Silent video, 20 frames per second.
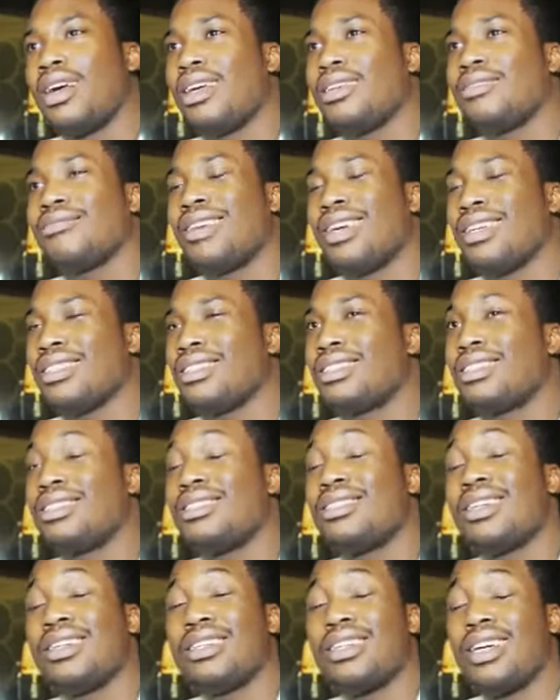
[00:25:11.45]
I ain't, I ain't
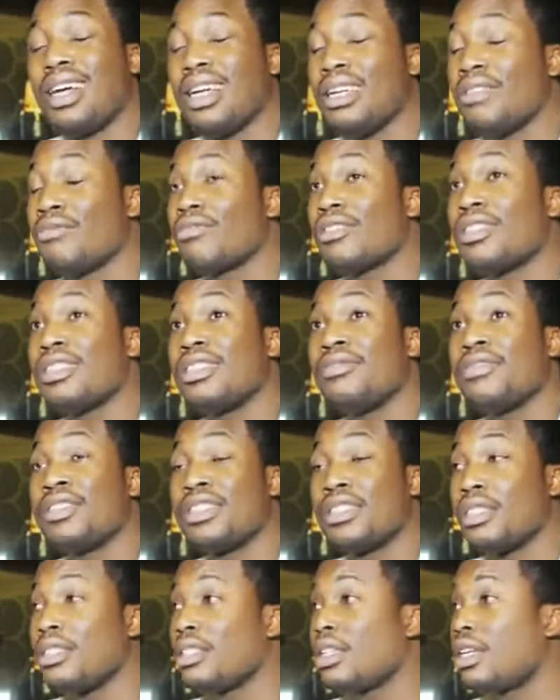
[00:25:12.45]
seen none. I ain't really
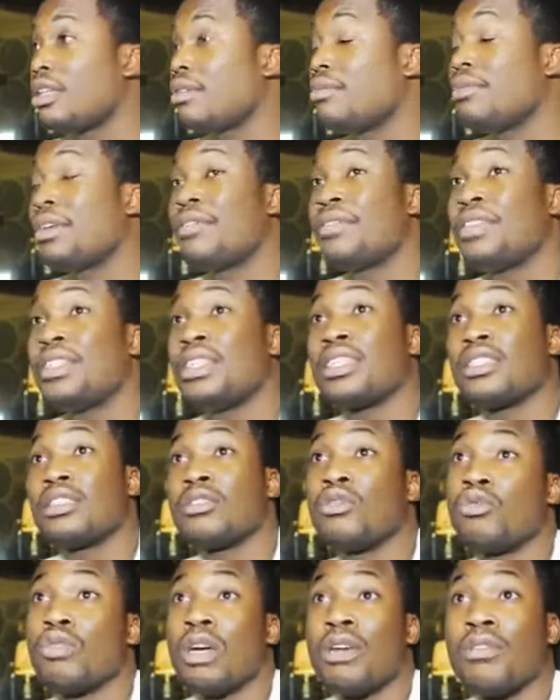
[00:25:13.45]
even seen none of them other
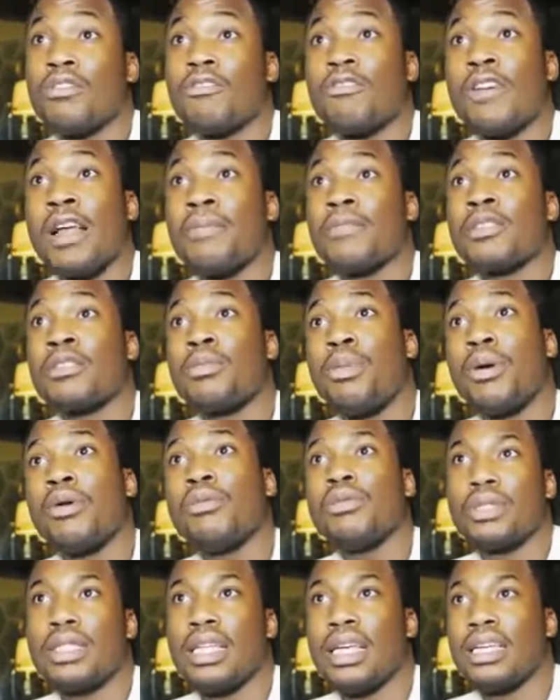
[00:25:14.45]
niggas, no other rappers
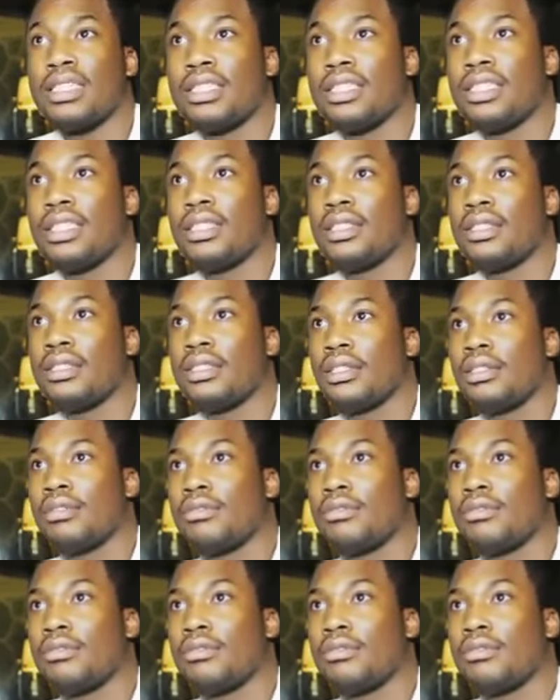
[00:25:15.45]
post that shit.